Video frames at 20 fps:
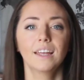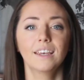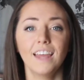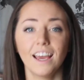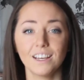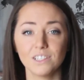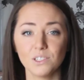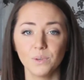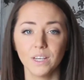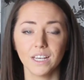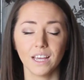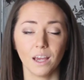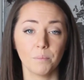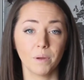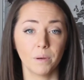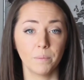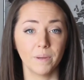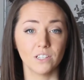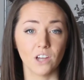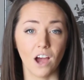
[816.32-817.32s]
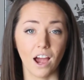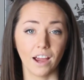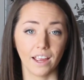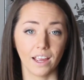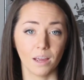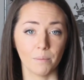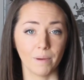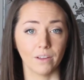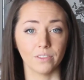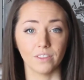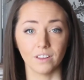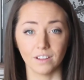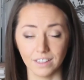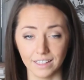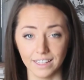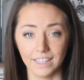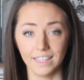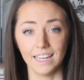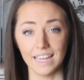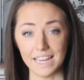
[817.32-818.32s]
Next week I'm going to be talking about the
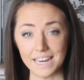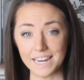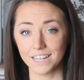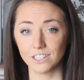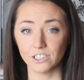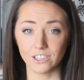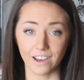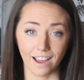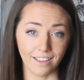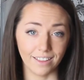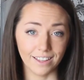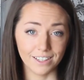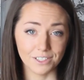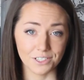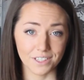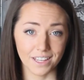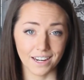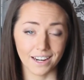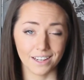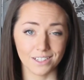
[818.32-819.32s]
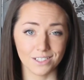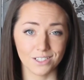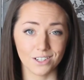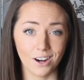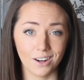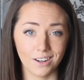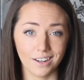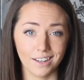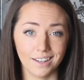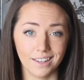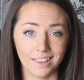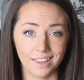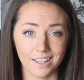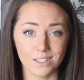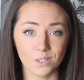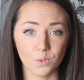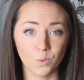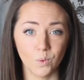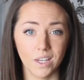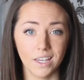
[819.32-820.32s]
clean eating challenge that I started
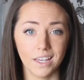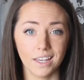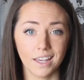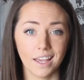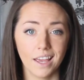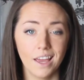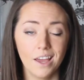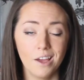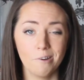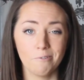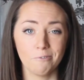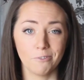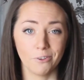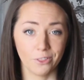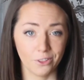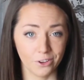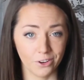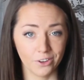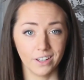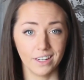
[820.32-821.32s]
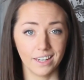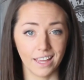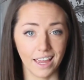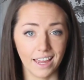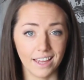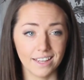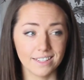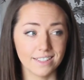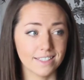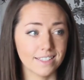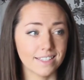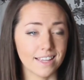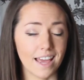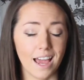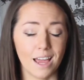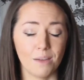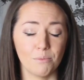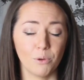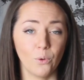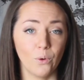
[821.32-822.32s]
this week. For 30 days,
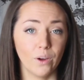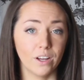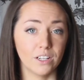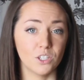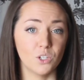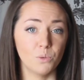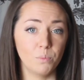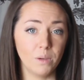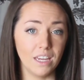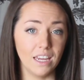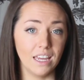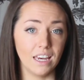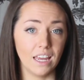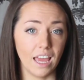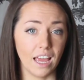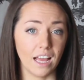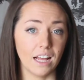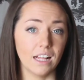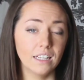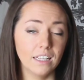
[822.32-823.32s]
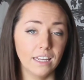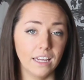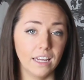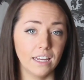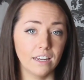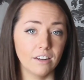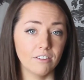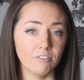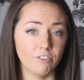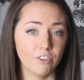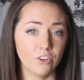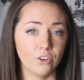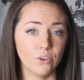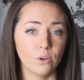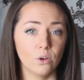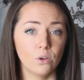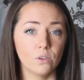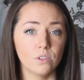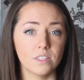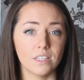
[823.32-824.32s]
I'm going to be eating clean
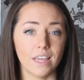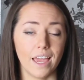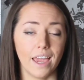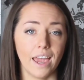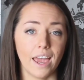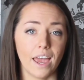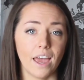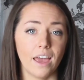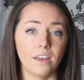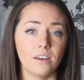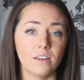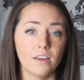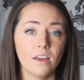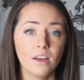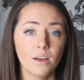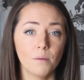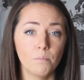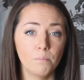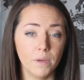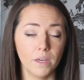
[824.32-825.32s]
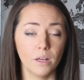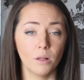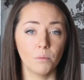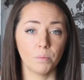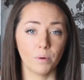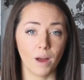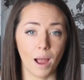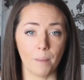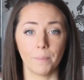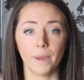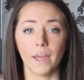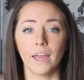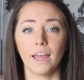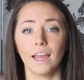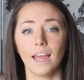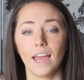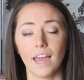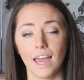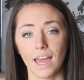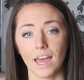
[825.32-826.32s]
foods and meal
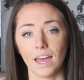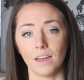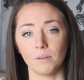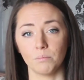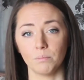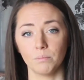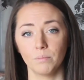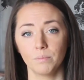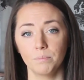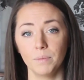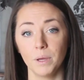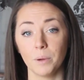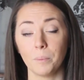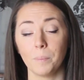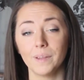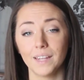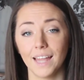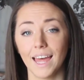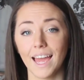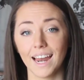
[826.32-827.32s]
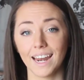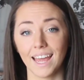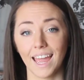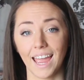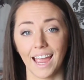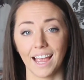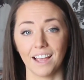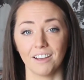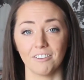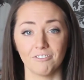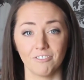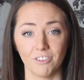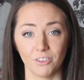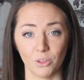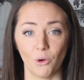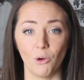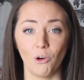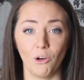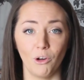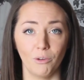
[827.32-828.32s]
prepping and meal planning for
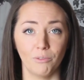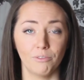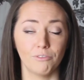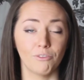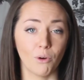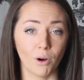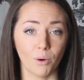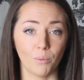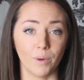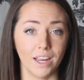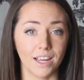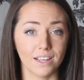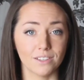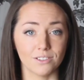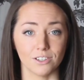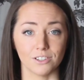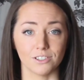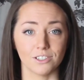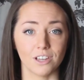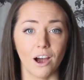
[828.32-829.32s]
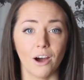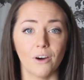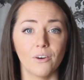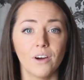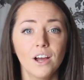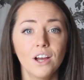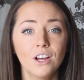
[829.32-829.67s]
the whole 4 weeks or so.